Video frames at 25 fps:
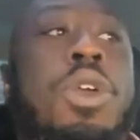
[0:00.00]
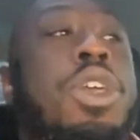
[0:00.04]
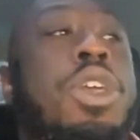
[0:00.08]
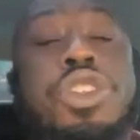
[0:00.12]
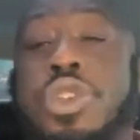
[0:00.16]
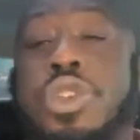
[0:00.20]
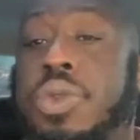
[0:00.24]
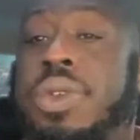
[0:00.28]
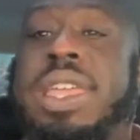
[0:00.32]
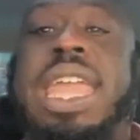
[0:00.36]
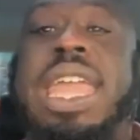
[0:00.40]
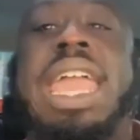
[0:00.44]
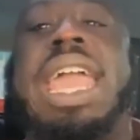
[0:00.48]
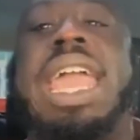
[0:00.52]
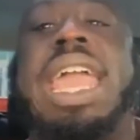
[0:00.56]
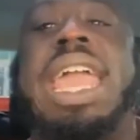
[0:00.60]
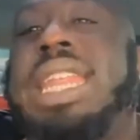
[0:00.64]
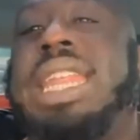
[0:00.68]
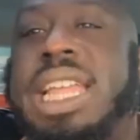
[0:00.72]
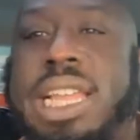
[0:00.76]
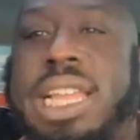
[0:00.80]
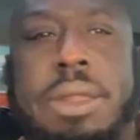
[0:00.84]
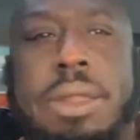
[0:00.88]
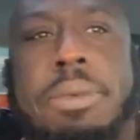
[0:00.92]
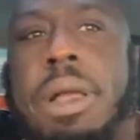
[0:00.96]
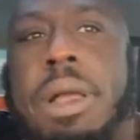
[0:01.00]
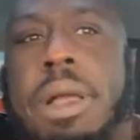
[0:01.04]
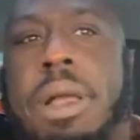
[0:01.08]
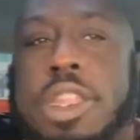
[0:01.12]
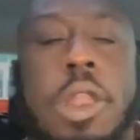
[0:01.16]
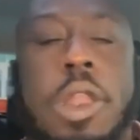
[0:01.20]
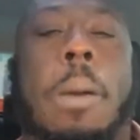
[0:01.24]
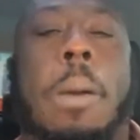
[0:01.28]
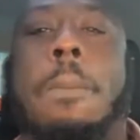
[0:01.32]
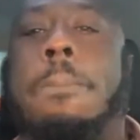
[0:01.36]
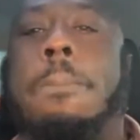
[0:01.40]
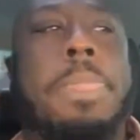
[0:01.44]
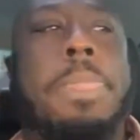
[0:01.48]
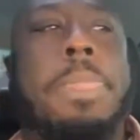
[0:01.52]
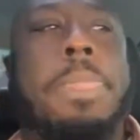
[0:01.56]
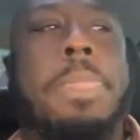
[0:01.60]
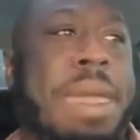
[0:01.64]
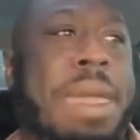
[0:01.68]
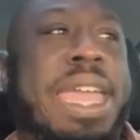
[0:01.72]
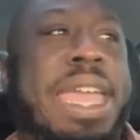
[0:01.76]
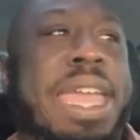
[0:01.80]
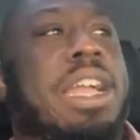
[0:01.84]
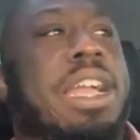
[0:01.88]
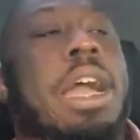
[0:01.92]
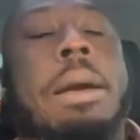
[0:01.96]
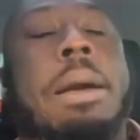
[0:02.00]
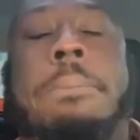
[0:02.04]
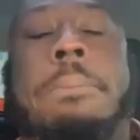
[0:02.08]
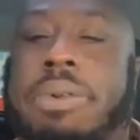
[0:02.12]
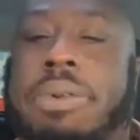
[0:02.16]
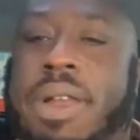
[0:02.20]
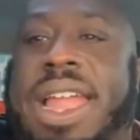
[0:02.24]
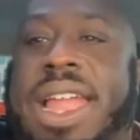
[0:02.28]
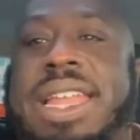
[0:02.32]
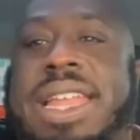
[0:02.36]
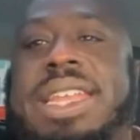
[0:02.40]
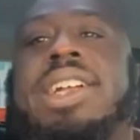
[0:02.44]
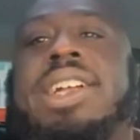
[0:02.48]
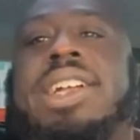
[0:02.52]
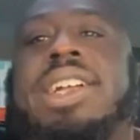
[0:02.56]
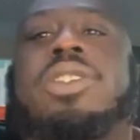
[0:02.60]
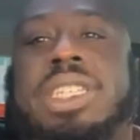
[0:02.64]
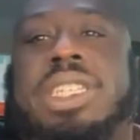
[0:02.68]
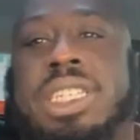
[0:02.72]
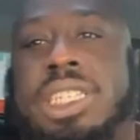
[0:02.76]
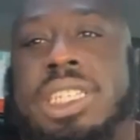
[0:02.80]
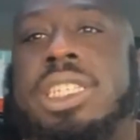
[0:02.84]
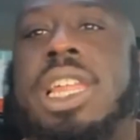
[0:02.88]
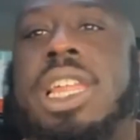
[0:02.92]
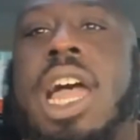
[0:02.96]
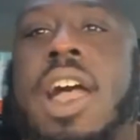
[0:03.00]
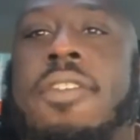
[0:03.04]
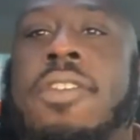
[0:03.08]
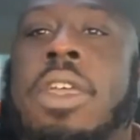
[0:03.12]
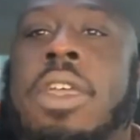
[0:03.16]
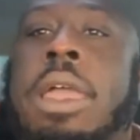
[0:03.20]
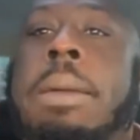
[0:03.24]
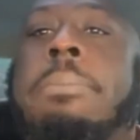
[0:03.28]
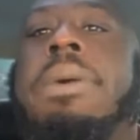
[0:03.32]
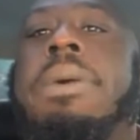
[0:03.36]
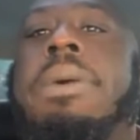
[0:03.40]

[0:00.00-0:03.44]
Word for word: You can get, uh, you know, makeup brand deals and stuff.